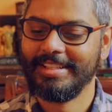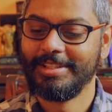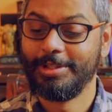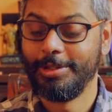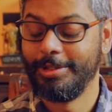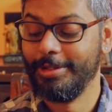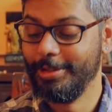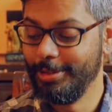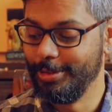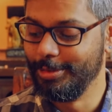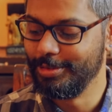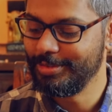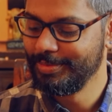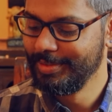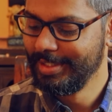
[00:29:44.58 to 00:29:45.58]
could
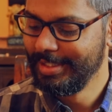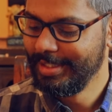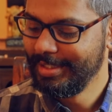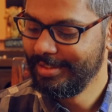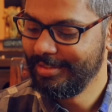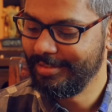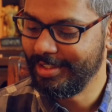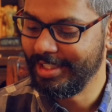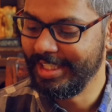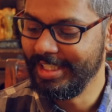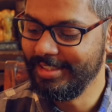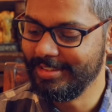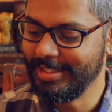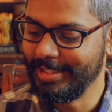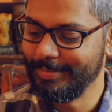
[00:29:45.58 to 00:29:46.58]
lose very
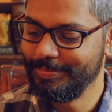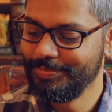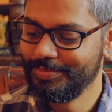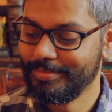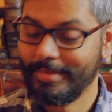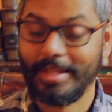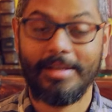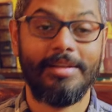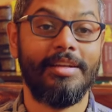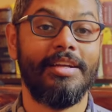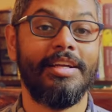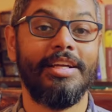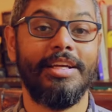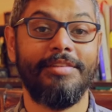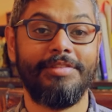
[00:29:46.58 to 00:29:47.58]
easily.
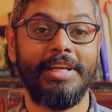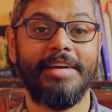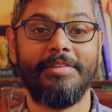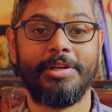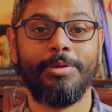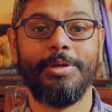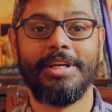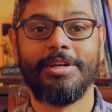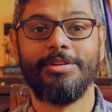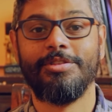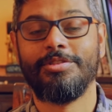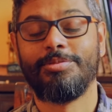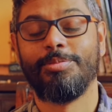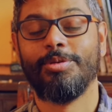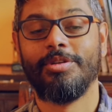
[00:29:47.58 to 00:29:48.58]
If you have a
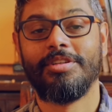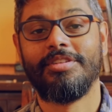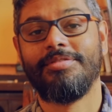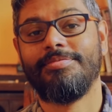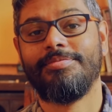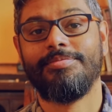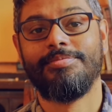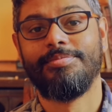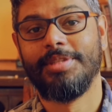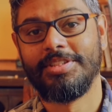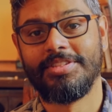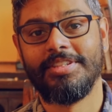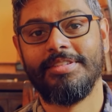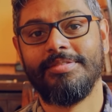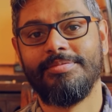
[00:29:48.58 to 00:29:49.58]
Kaweco Sport
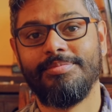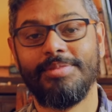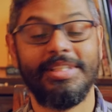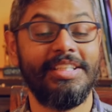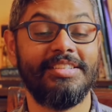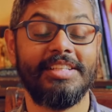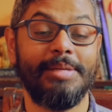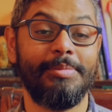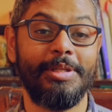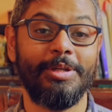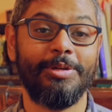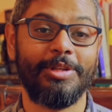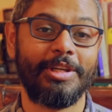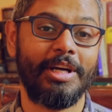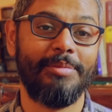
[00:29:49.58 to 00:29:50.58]
piston, please let me
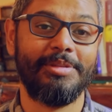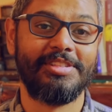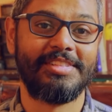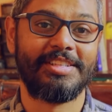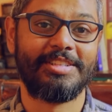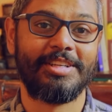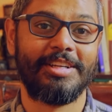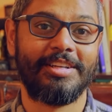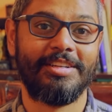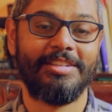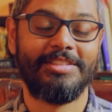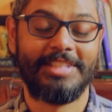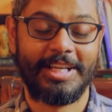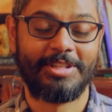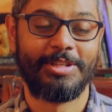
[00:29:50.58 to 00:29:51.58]
know in the comments
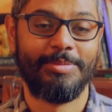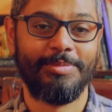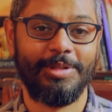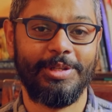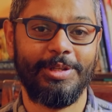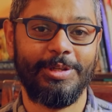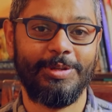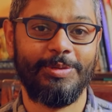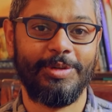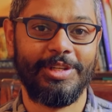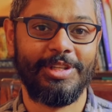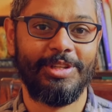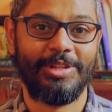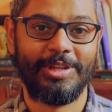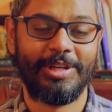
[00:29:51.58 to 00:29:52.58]
section below
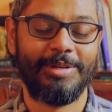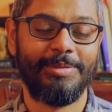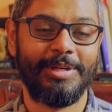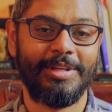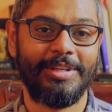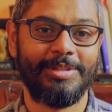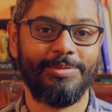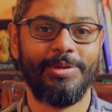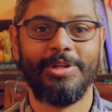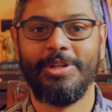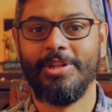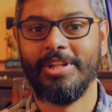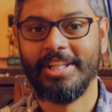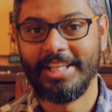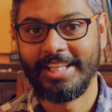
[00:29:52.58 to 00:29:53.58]
what you thought about it, what
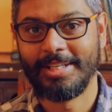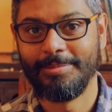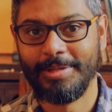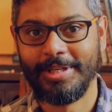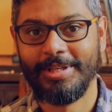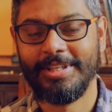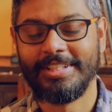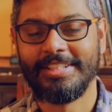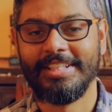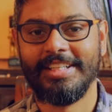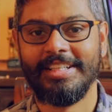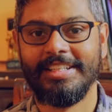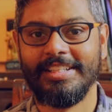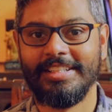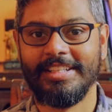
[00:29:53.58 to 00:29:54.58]
you like about it,
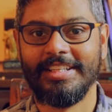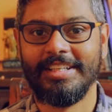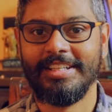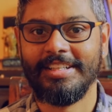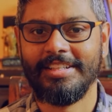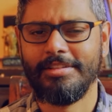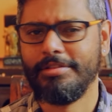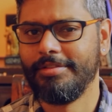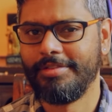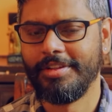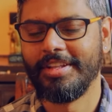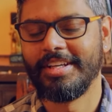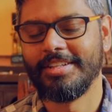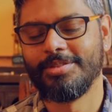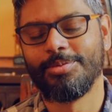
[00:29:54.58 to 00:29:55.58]
and if you
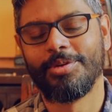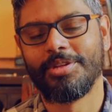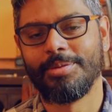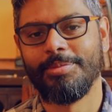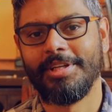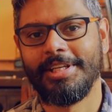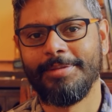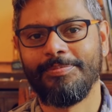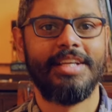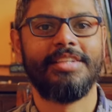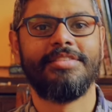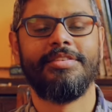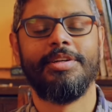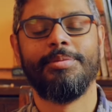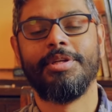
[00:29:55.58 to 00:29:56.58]
think it's worth the money.
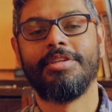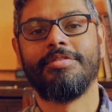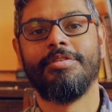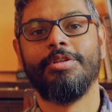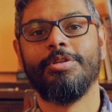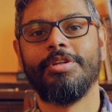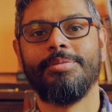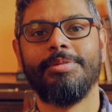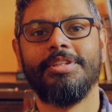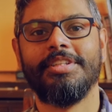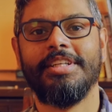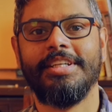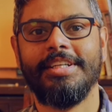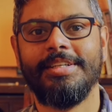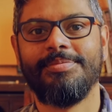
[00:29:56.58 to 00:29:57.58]
Thanks very much for joining me
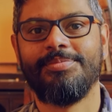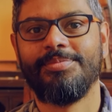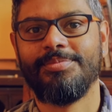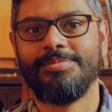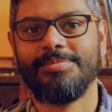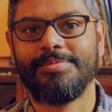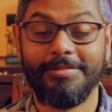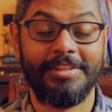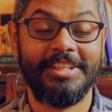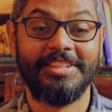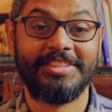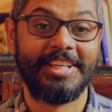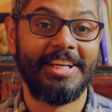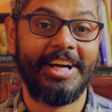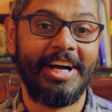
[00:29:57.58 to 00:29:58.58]
today. Feel free to
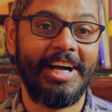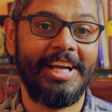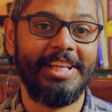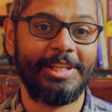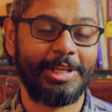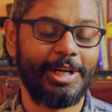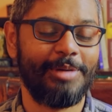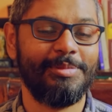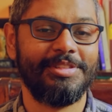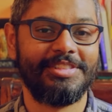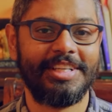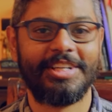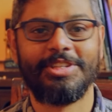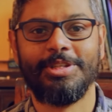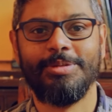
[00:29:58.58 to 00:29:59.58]
say hi in the comments
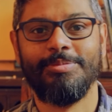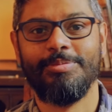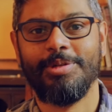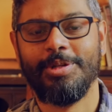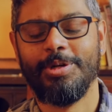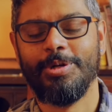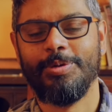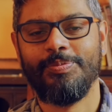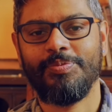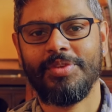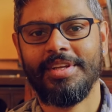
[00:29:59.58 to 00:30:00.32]
section below.